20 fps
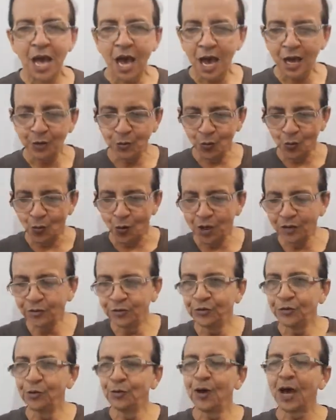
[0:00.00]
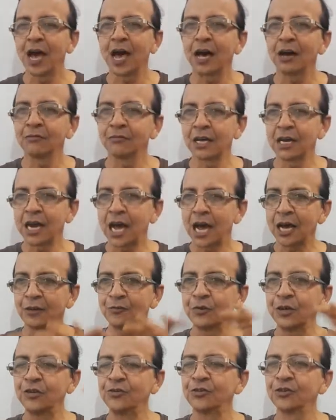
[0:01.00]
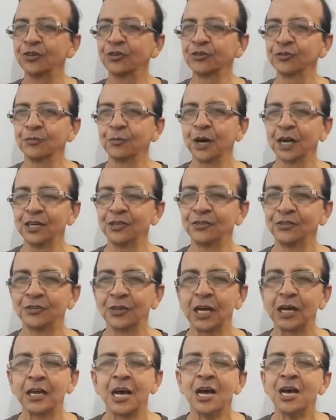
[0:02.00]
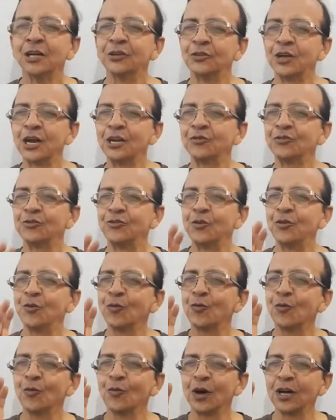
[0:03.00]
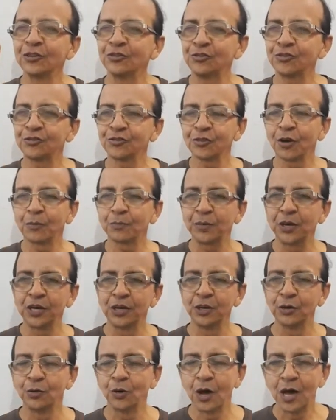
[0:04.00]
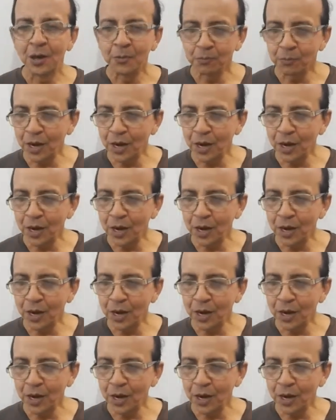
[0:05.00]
And once you have an adventurous mindset, there is no one stopping you,